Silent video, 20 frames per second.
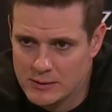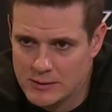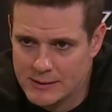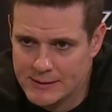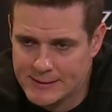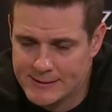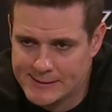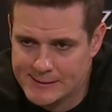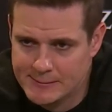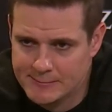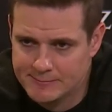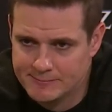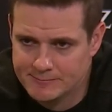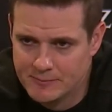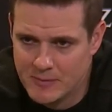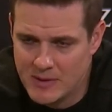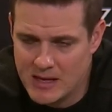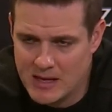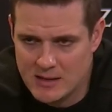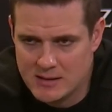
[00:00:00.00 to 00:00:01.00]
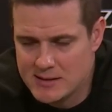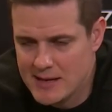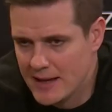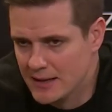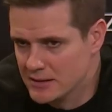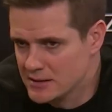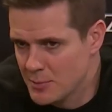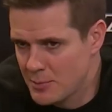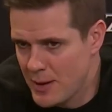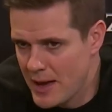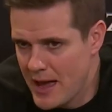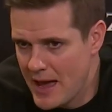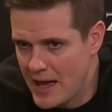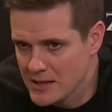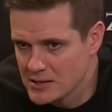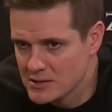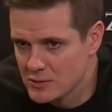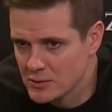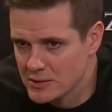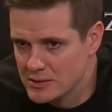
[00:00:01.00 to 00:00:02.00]
The intent to
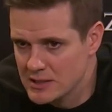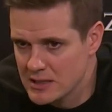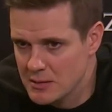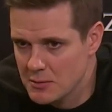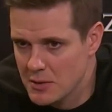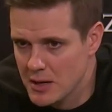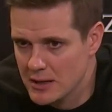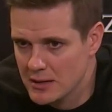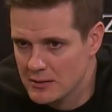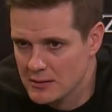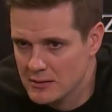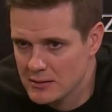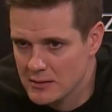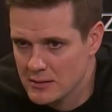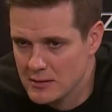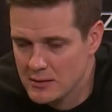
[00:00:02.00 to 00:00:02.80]
pass to a teammate